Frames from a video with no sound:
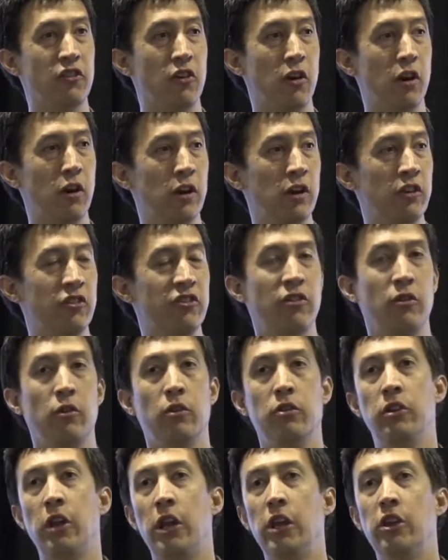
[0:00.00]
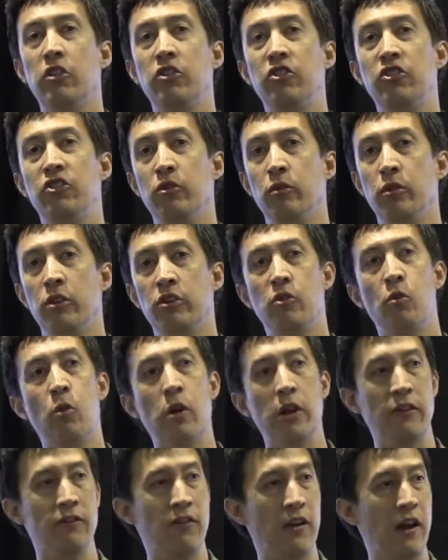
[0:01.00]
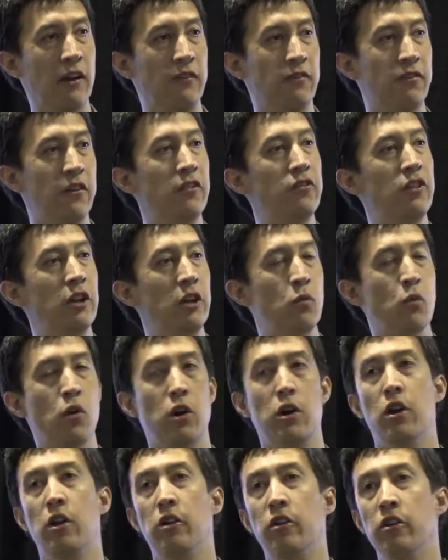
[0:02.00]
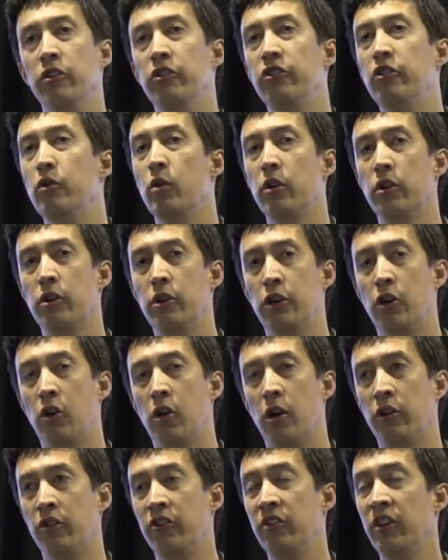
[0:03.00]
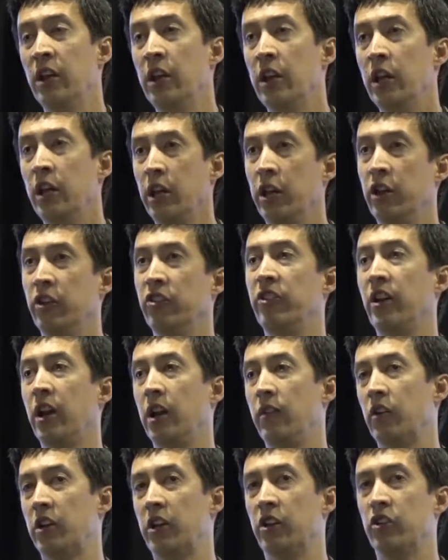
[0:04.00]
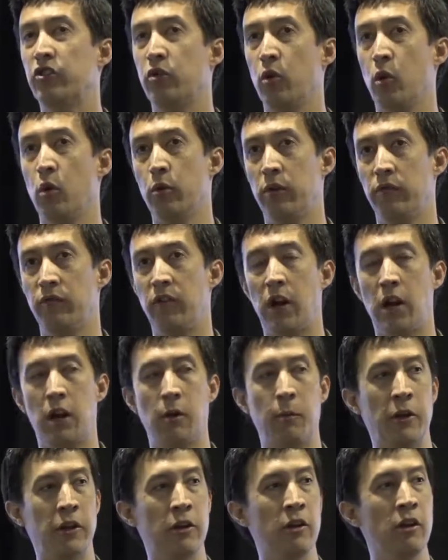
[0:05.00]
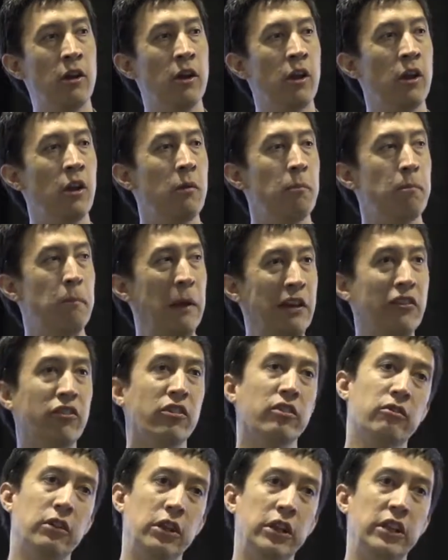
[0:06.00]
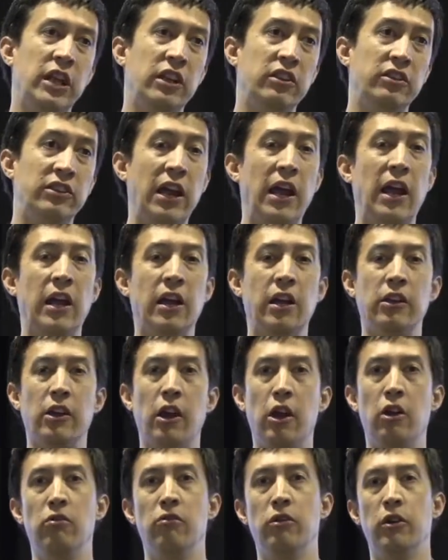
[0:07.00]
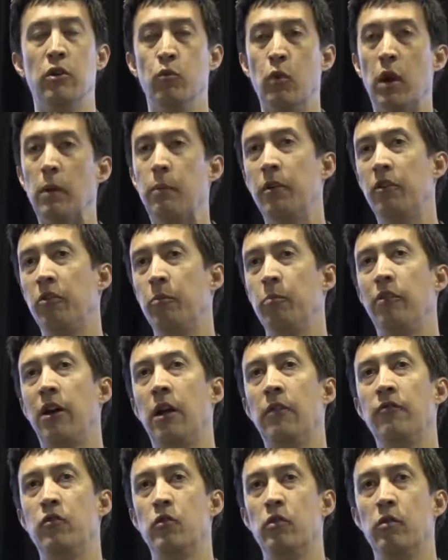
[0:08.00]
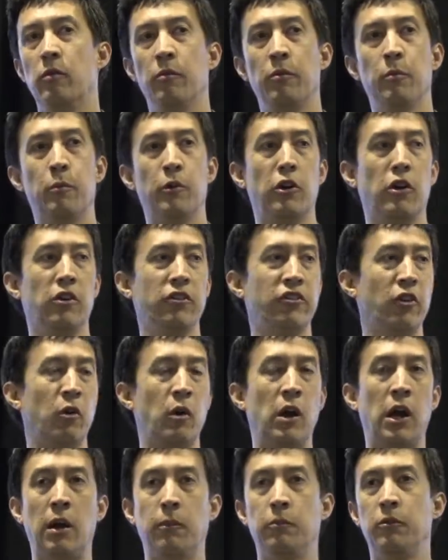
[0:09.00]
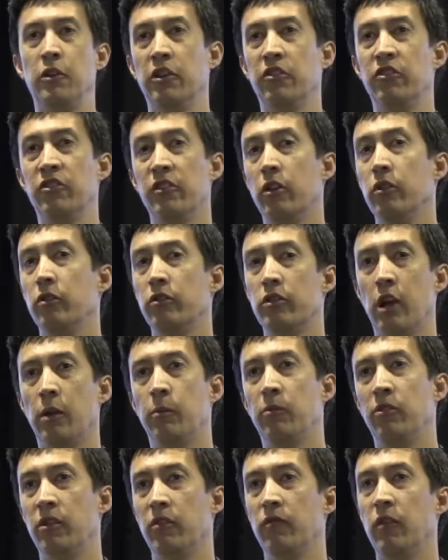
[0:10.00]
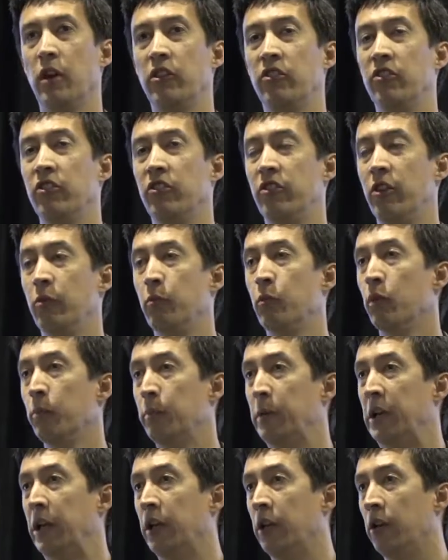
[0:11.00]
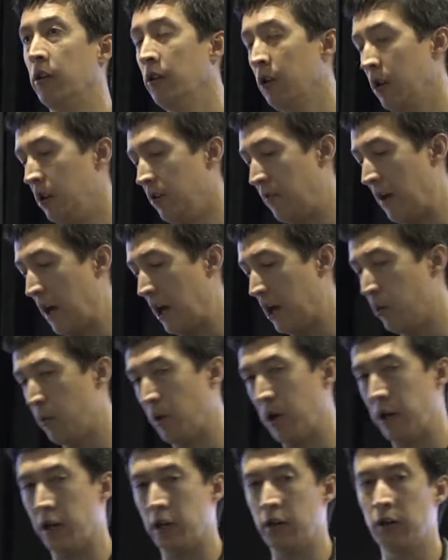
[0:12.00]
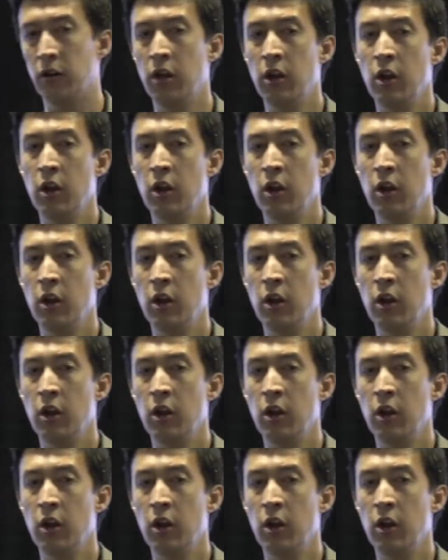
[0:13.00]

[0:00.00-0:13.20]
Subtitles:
targets so that they could shoot at 25, 50, 100, and 200 yards inside of a controlled environment, basically to get data not only on weapons platforms, but also optics and other types of devices that were being evaluated.